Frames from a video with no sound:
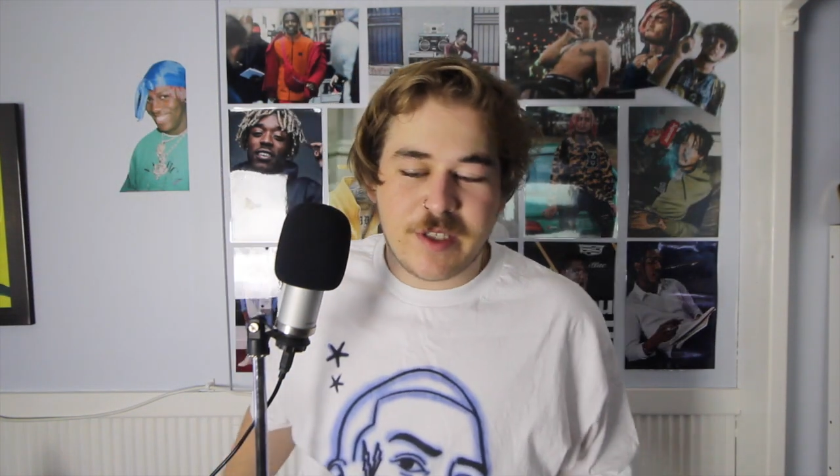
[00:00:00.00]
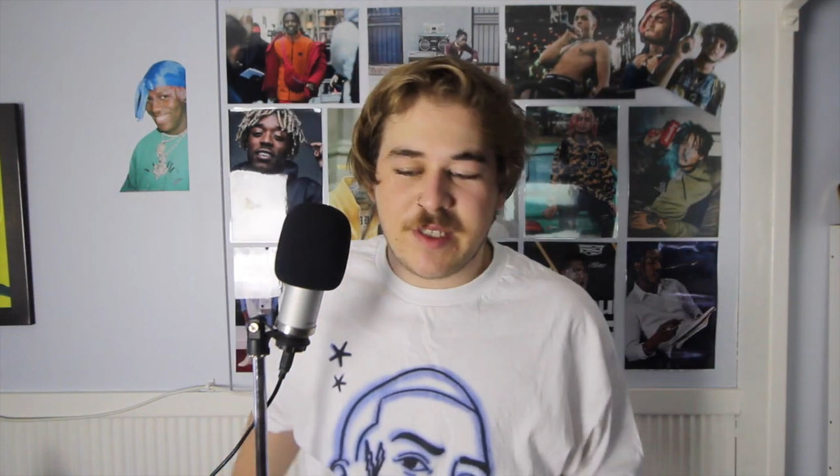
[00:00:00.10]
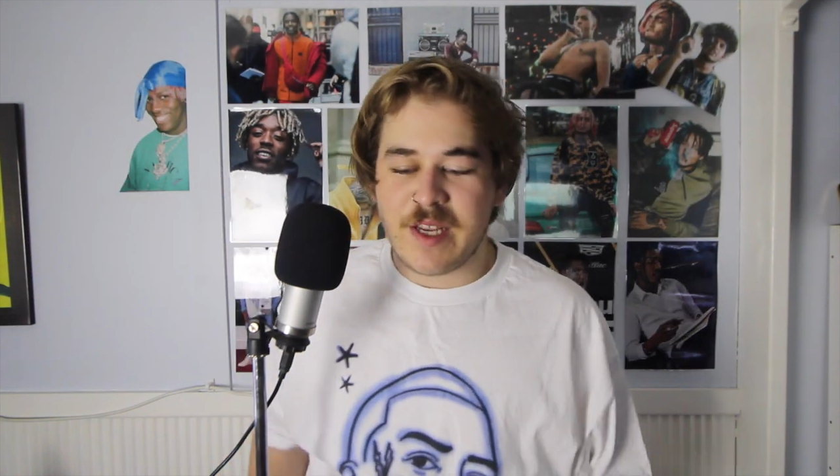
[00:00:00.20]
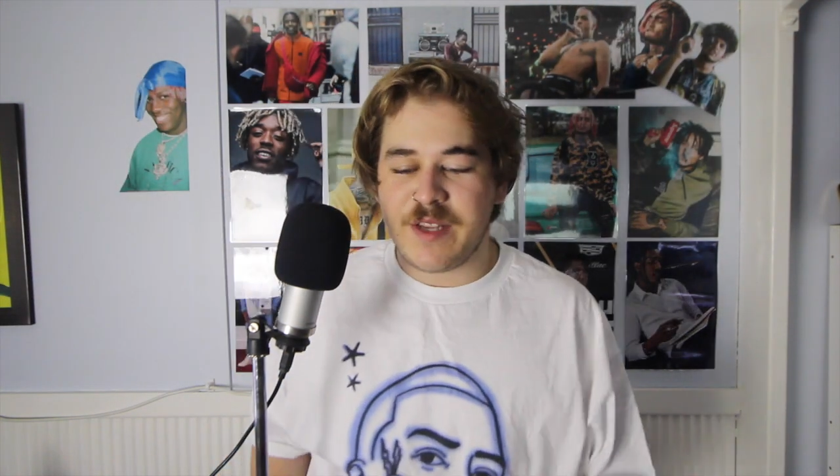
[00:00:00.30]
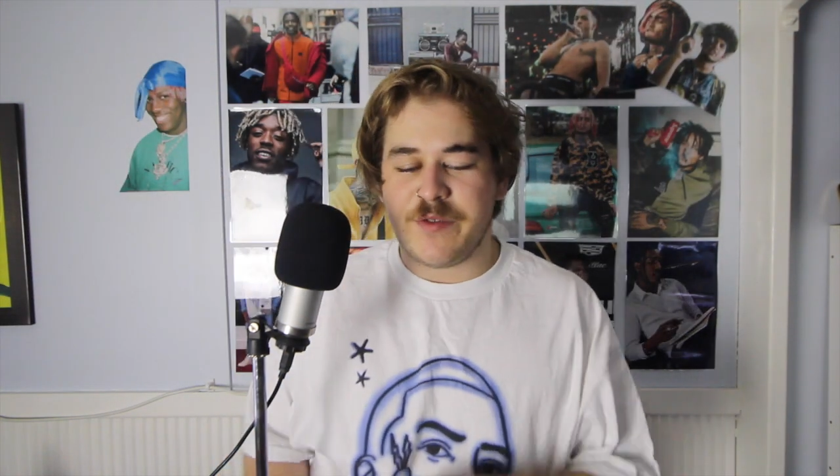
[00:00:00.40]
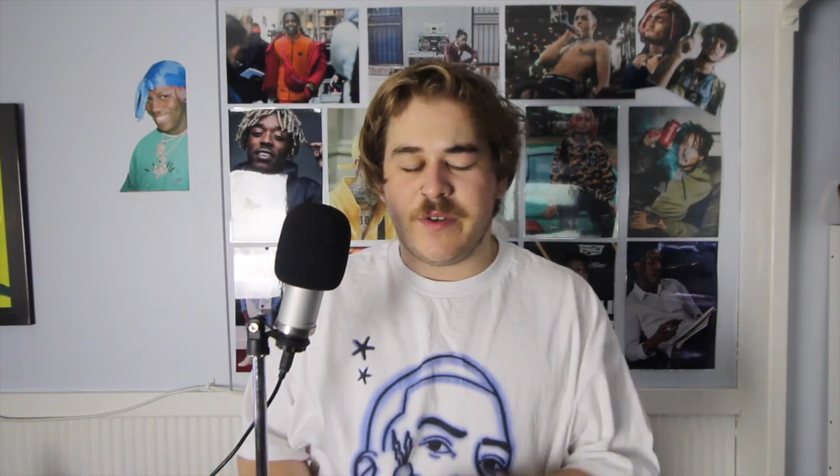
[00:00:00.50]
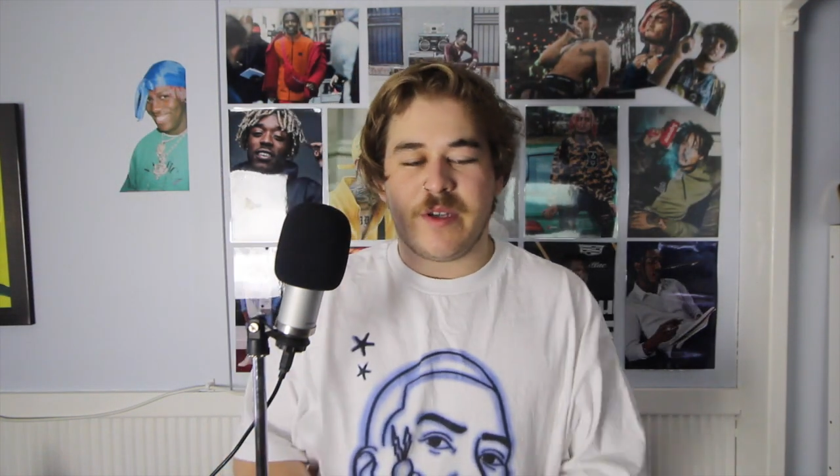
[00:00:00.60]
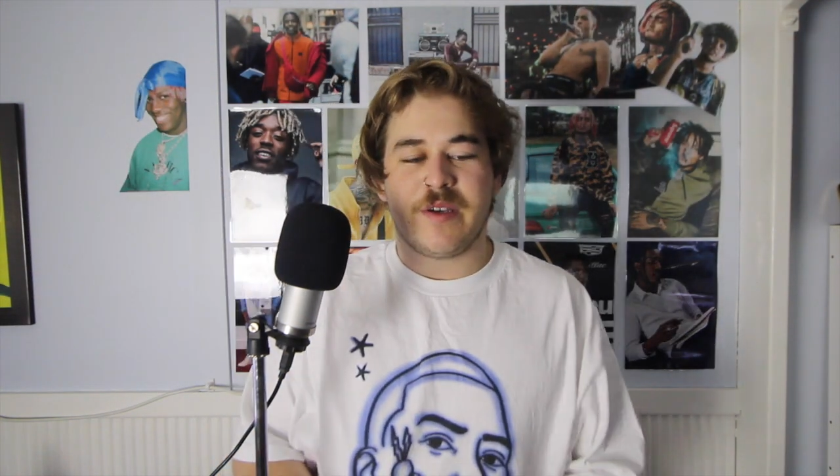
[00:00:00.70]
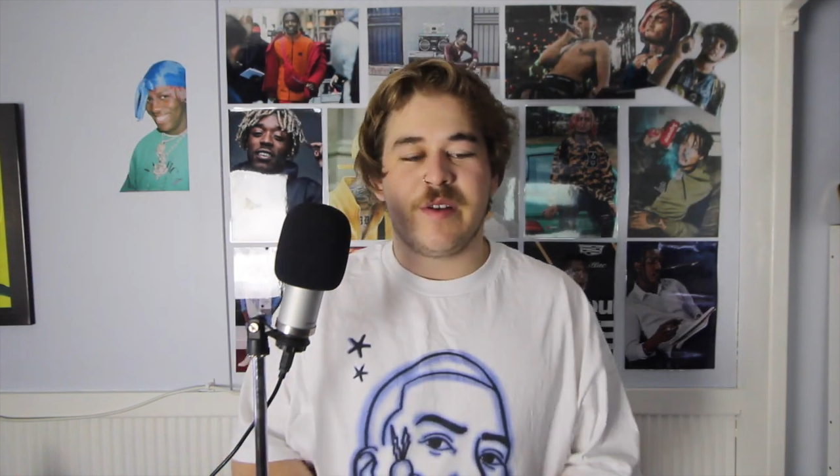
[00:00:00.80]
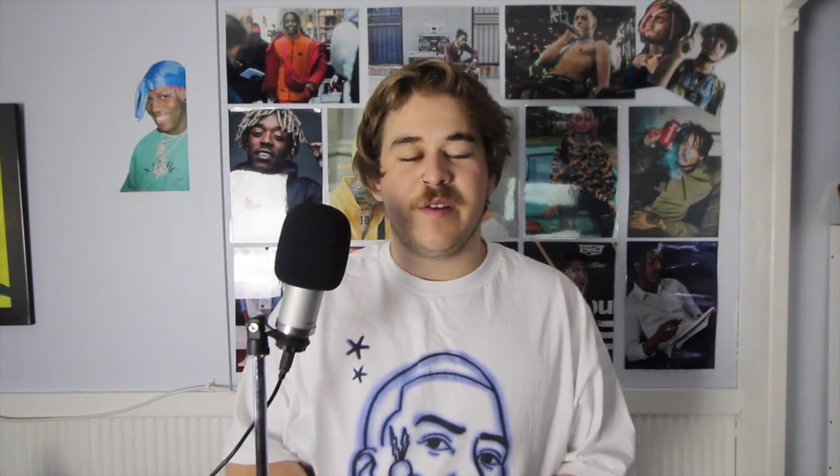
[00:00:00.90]
Today's
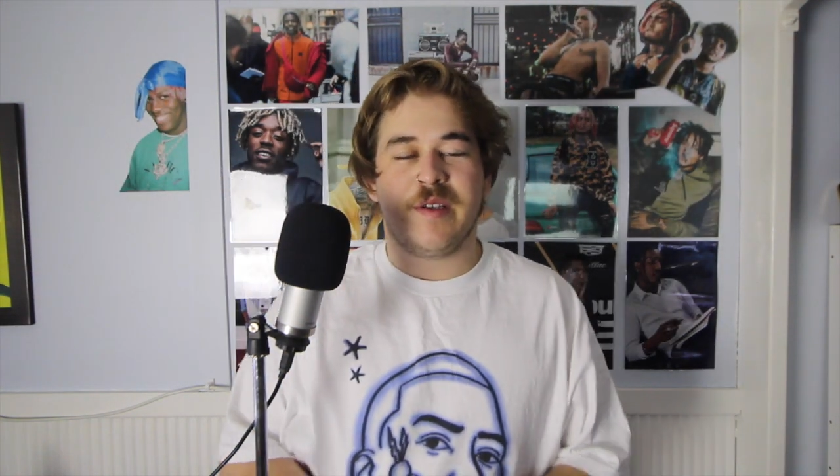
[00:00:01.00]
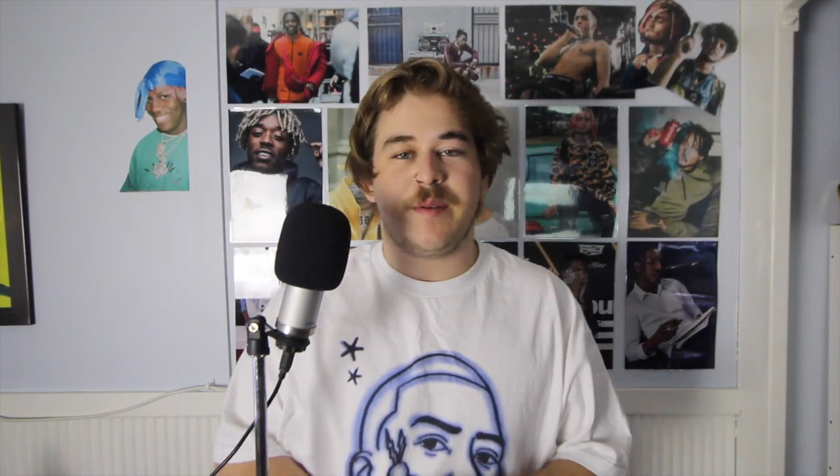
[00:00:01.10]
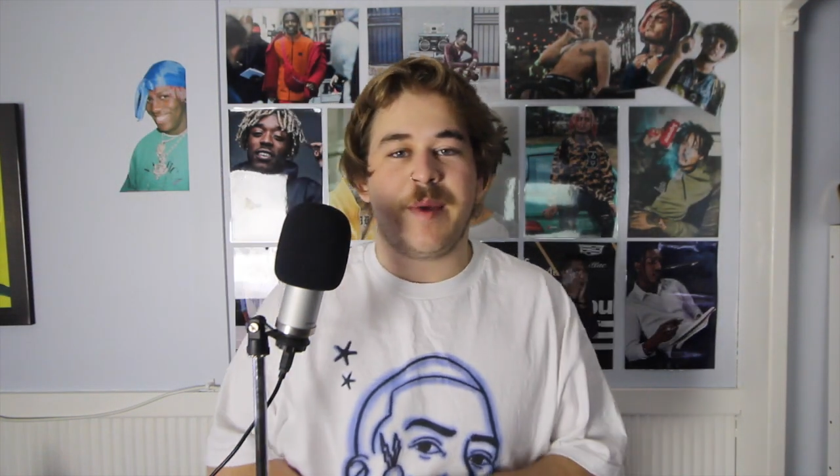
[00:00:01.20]
video is